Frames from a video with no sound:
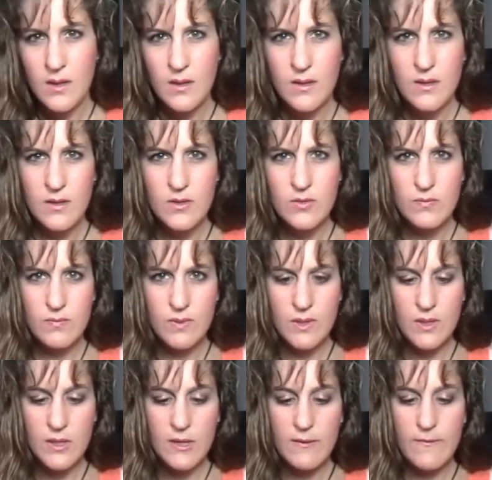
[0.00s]
this
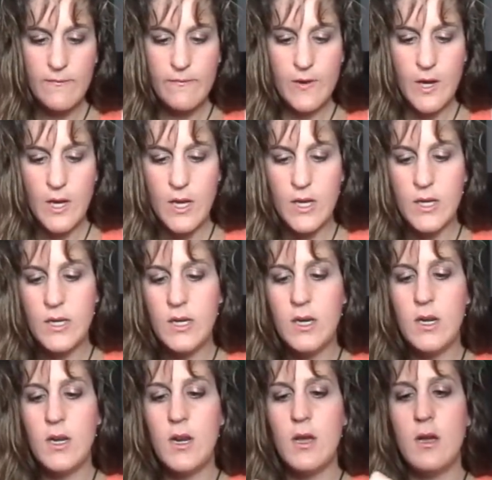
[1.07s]
really
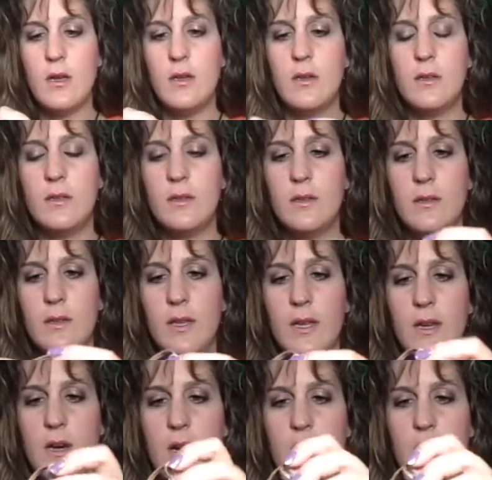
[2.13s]
fun, like a